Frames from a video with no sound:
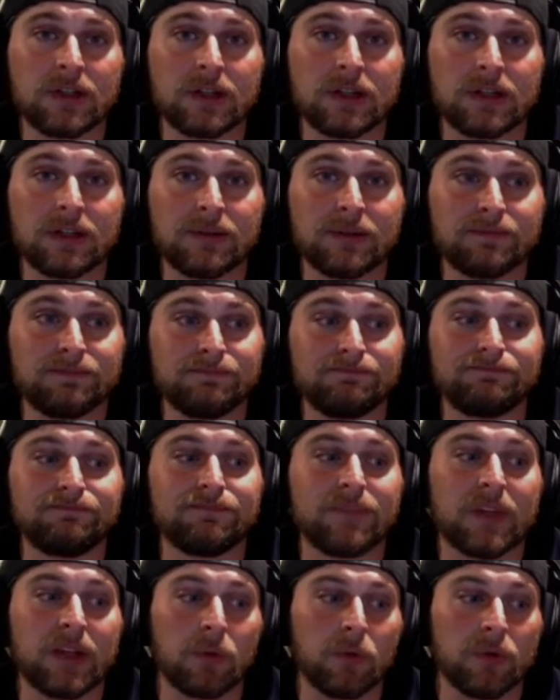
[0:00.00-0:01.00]

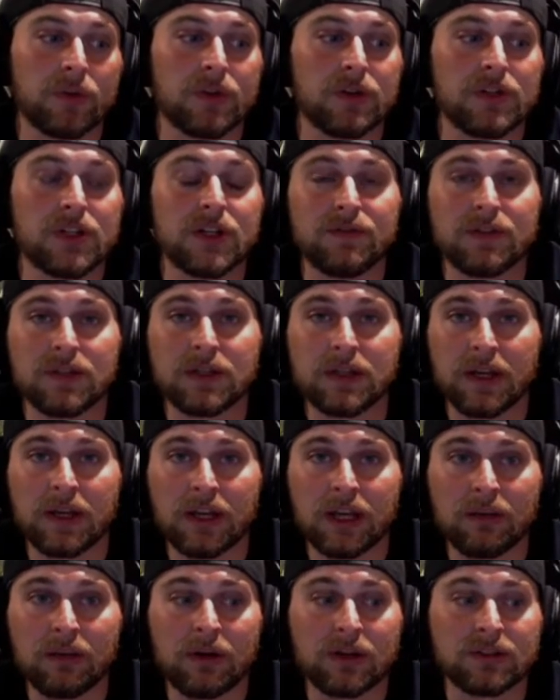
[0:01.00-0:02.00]
Then when the Chieftain
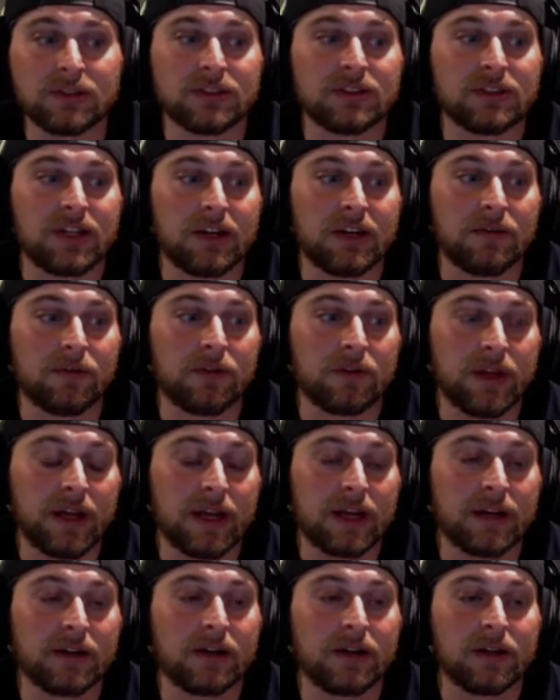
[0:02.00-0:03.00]
came, I was excited for
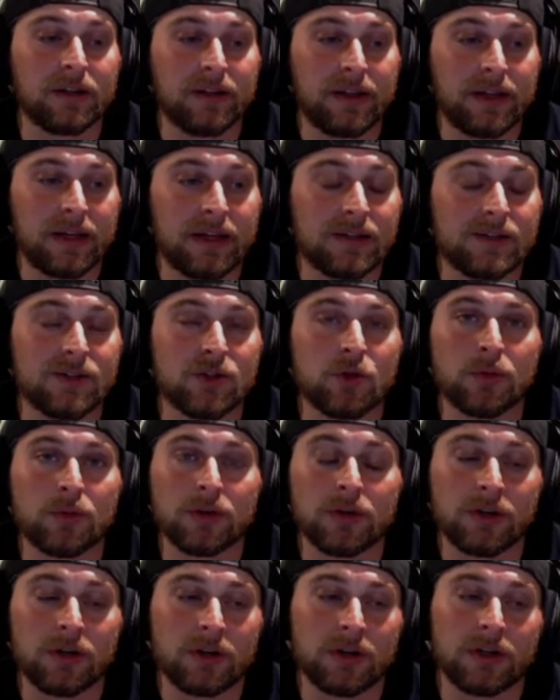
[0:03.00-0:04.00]
that. Got that. Super
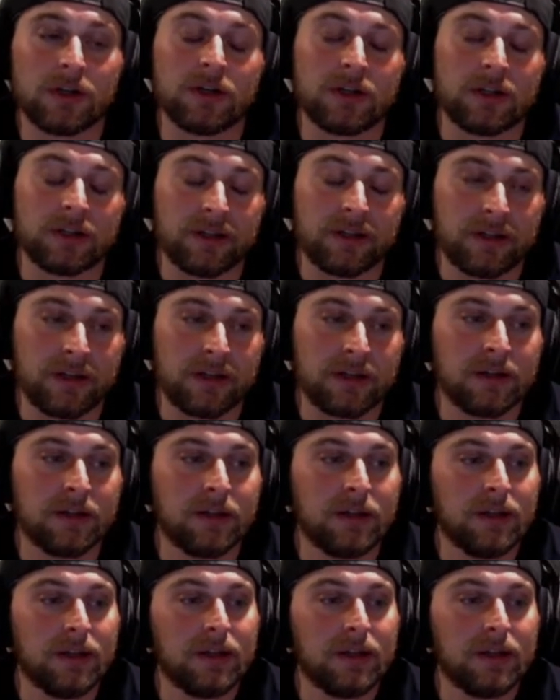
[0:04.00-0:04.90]
Conch, got that.